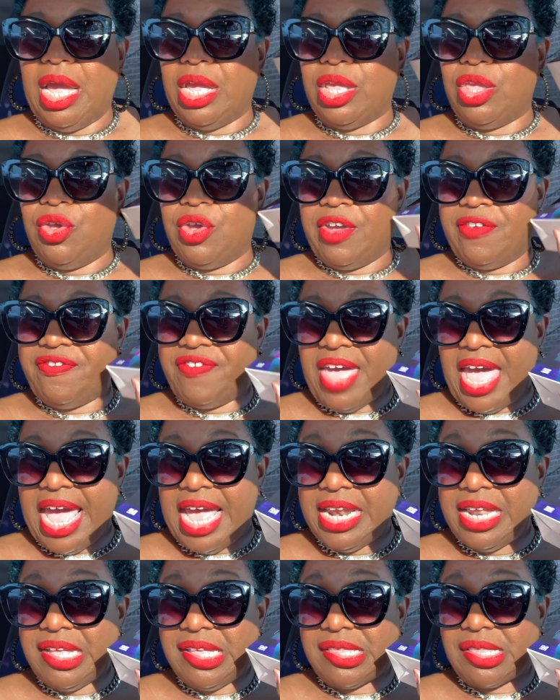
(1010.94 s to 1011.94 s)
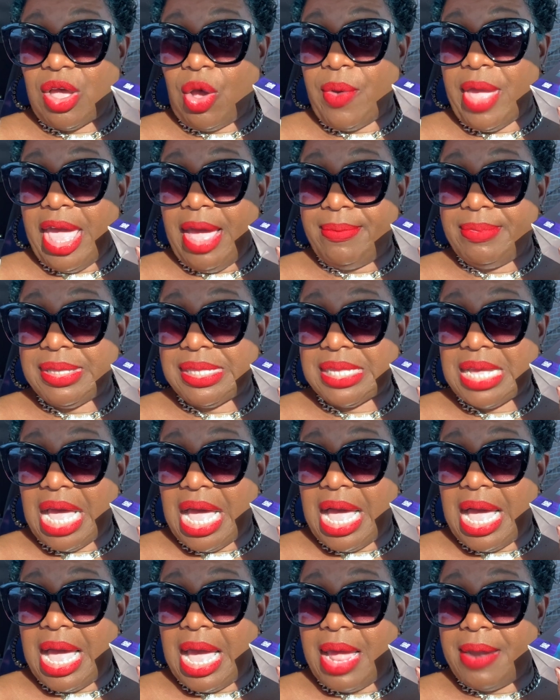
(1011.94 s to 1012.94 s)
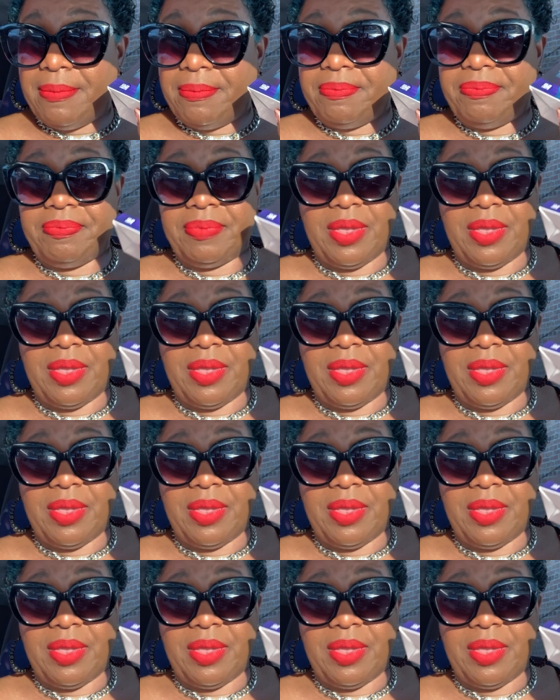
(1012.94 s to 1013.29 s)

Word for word: you can find these on amazon